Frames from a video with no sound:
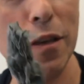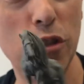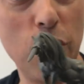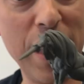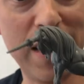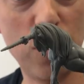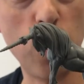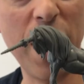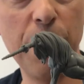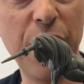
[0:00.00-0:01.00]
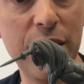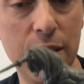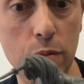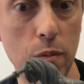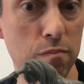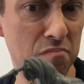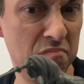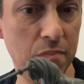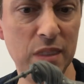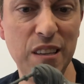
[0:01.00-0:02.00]
So yes, Triumph has
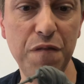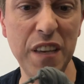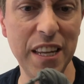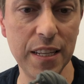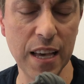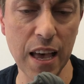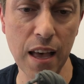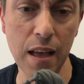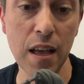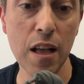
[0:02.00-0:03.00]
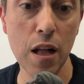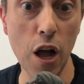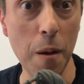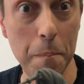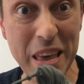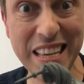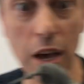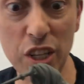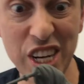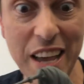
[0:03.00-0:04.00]
defeated uh, a
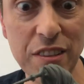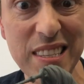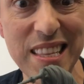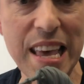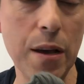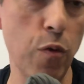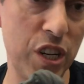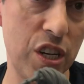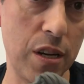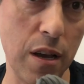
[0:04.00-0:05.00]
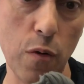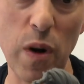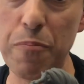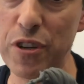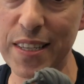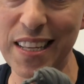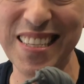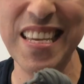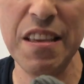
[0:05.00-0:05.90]
big, a giant snake which uh, represents